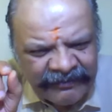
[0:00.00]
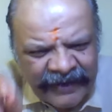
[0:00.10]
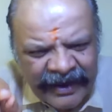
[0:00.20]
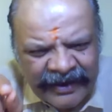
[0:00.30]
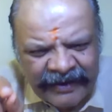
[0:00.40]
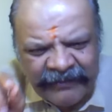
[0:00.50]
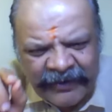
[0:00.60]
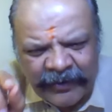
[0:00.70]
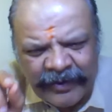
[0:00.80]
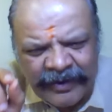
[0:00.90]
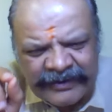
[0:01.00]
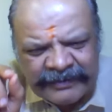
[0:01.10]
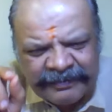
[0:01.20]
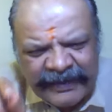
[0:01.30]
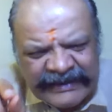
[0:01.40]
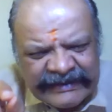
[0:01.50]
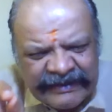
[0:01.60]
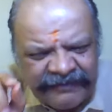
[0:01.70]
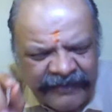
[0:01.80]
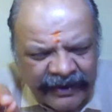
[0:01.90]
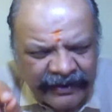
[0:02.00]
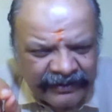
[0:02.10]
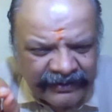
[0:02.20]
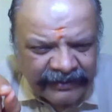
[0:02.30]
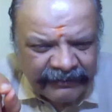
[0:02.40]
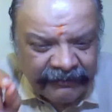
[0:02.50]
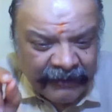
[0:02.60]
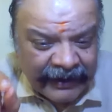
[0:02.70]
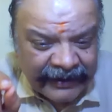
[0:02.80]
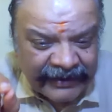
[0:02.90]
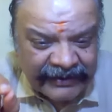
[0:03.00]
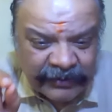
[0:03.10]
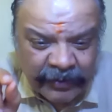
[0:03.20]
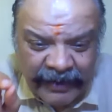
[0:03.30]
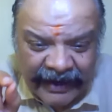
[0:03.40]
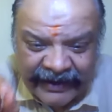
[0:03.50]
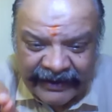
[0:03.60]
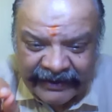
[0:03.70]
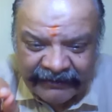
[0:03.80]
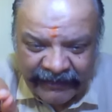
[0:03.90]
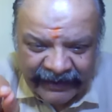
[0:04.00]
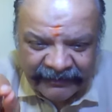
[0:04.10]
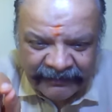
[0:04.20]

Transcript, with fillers: We are giving you a specific findings to be identified.